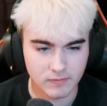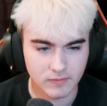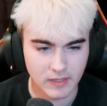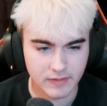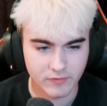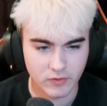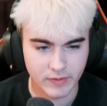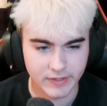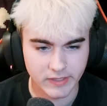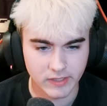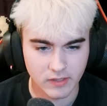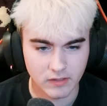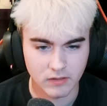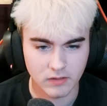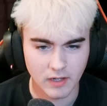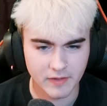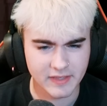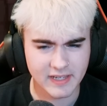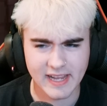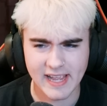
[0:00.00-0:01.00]
I have no idea.
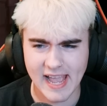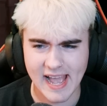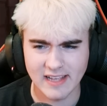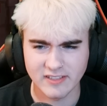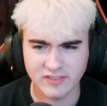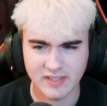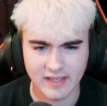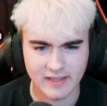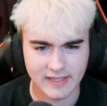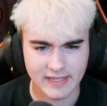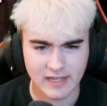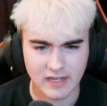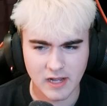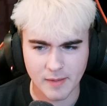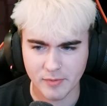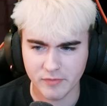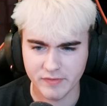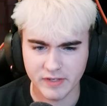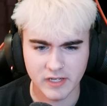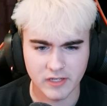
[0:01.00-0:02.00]
I think I asked that like a
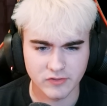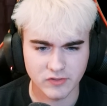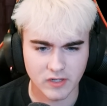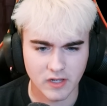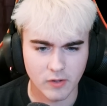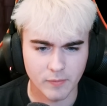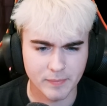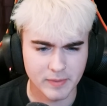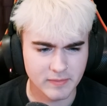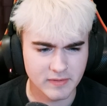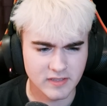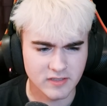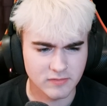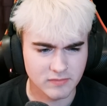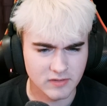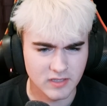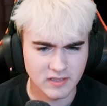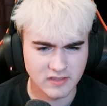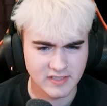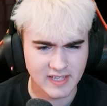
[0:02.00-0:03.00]
couple videos ago, but
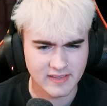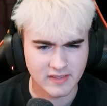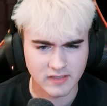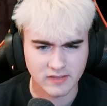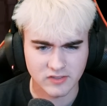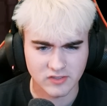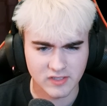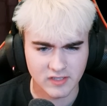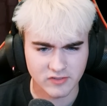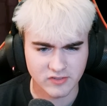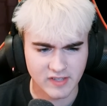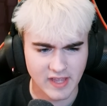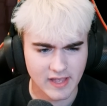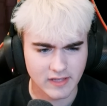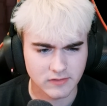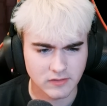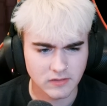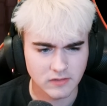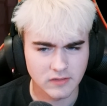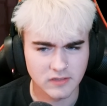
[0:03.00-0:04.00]
the sentence still
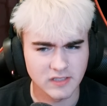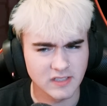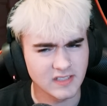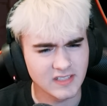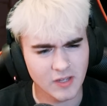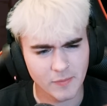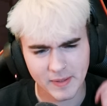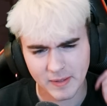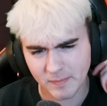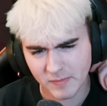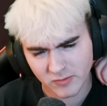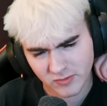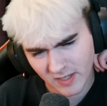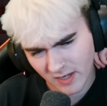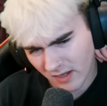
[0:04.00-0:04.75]
stands. Does he still make music?